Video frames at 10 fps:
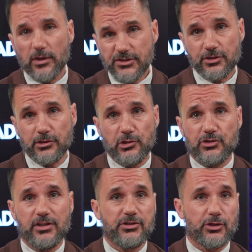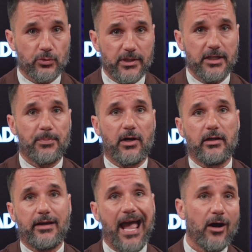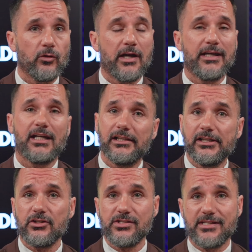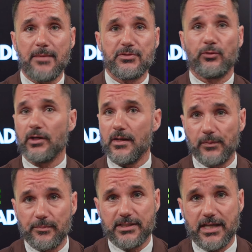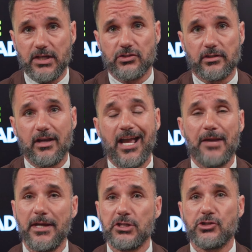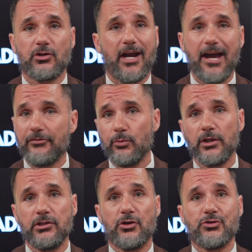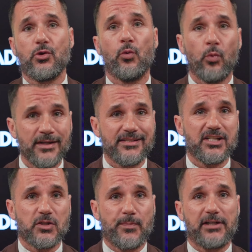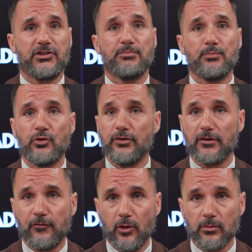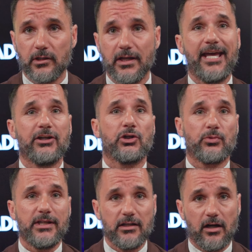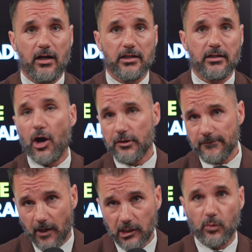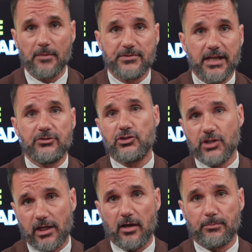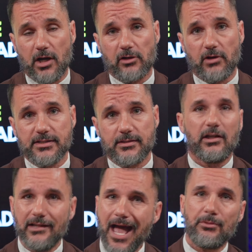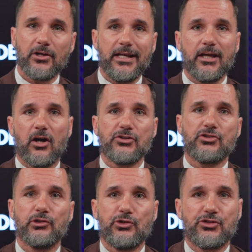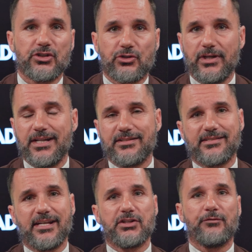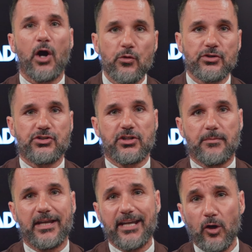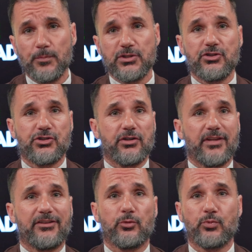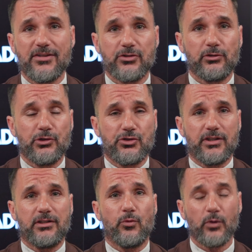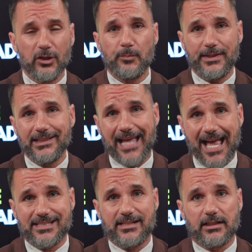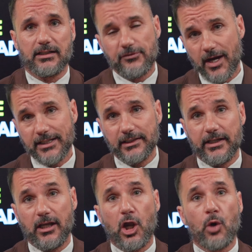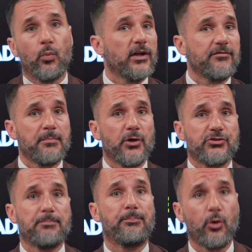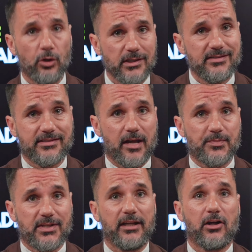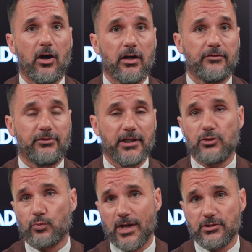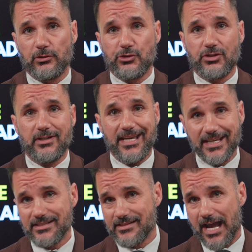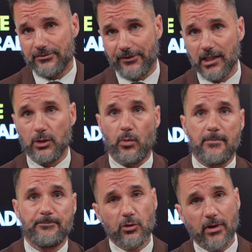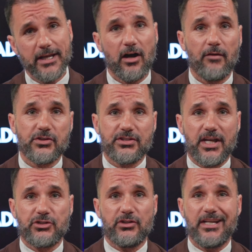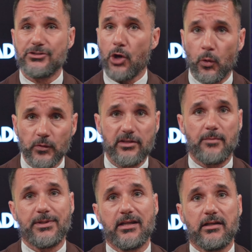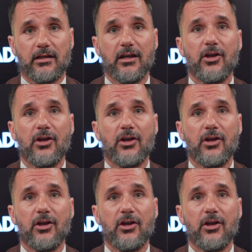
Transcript: Once a solution is agreed upon, outline clear steps for implementation and make sure everyone knows what's expected moving forward and agreed on a follow-up date to check on progress. Collaborating on solutions creates a sense of ownership and helps ensure that the resolution will be lasting. Finally, one of the most important steps in conflict resolution is that follow-up. A great conversation is only the beginning.